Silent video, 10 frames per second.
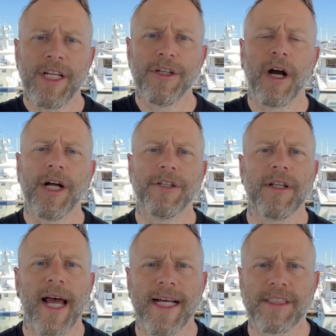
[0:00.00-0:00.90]
you're on your
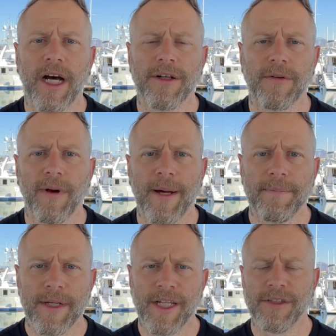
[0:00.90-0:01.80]
last 100 rep
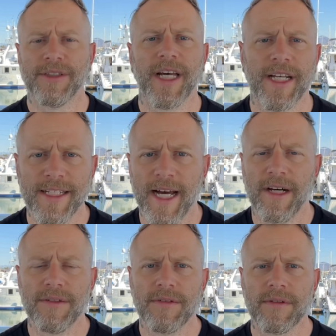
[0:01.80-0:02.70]
and you set it
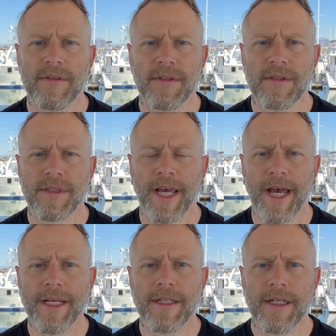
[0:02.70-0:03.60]
down, okay?